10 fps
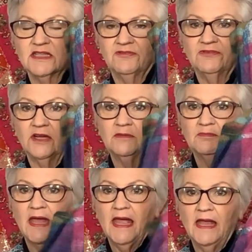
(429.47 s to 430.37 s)
front
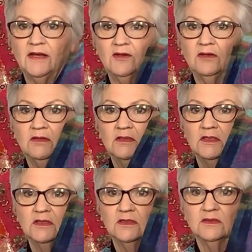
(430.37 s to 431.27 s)
band
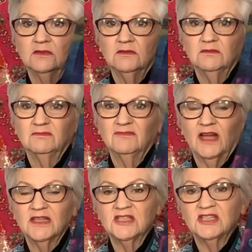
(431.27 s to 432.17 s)

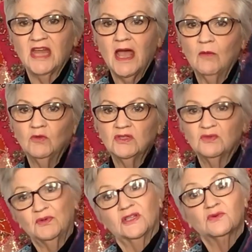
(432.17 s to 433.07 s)
runs downwards,
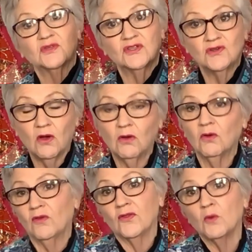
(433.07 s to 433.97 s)
which was not
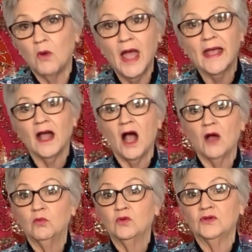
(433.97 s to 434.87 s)
the way I
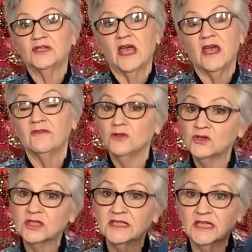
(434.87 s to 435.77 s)
would have
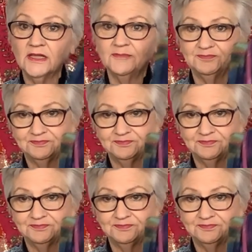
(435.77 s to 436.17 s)
usually done it.